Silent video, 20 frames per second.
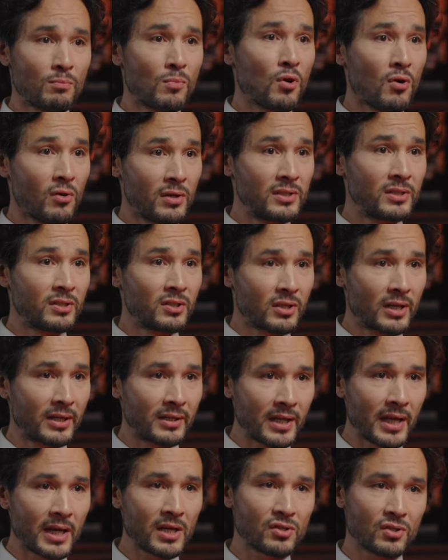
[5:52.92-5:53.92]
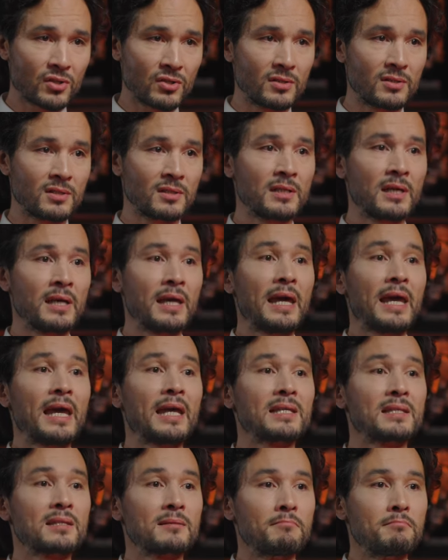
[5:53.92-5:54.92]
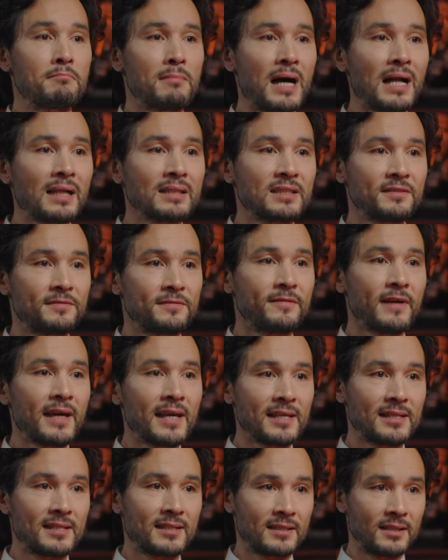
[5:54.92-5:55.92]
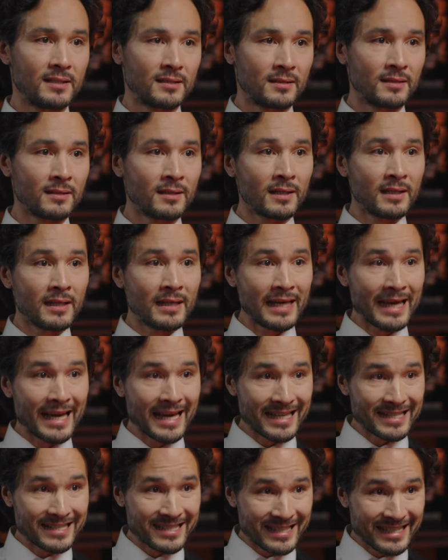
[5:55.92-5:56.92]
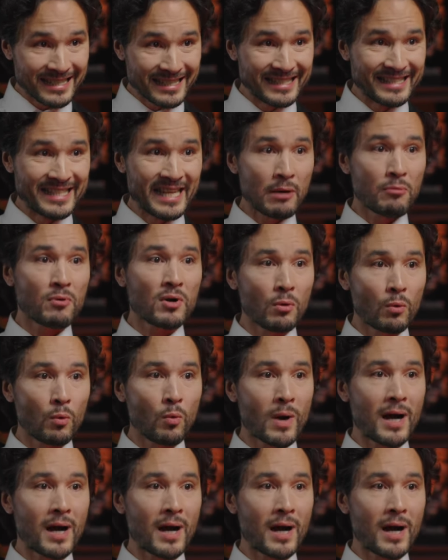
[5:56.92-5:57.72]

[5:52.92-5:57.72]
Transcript: more interconnections as multifaceted as neural